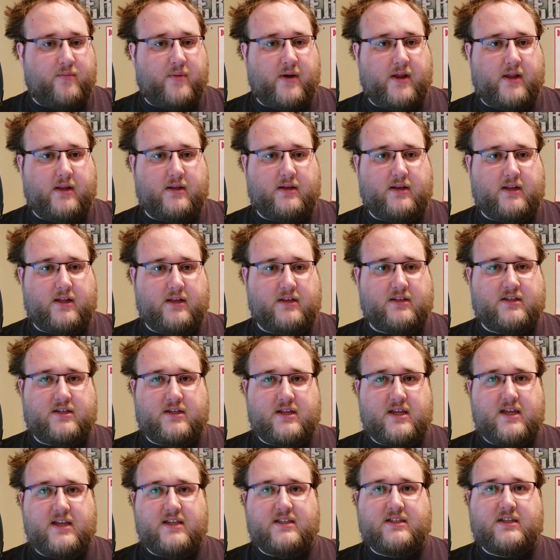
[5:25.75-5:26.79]
but it
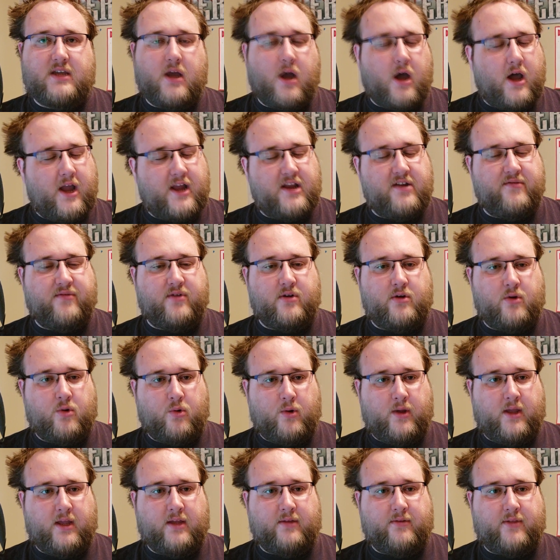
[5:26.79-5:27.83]
is kind of
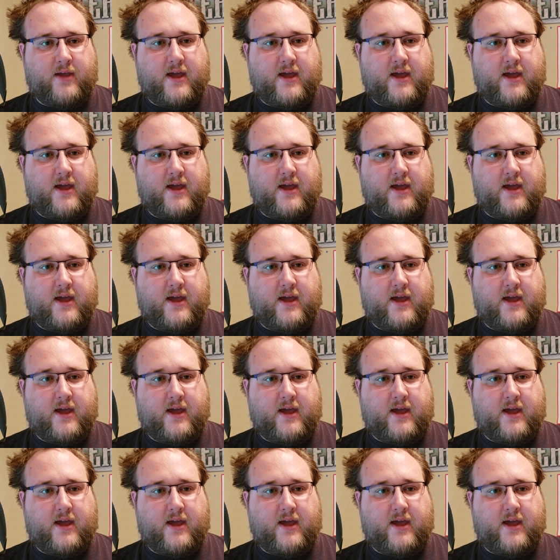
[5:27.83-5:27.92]
annoying